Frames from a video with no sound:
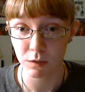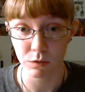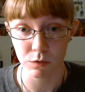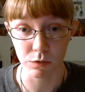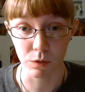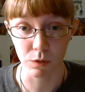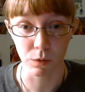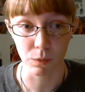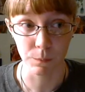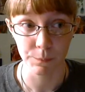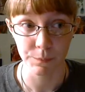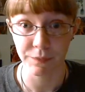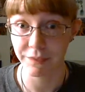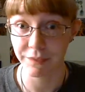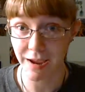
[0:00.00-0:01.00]
So,
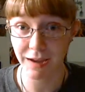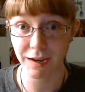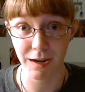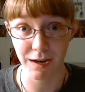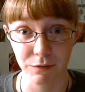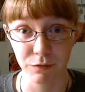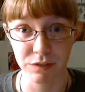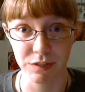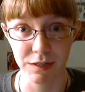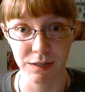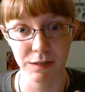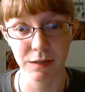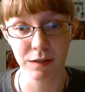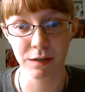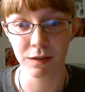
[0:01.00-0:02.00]
that of
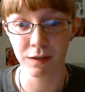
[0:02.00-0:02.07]
sick.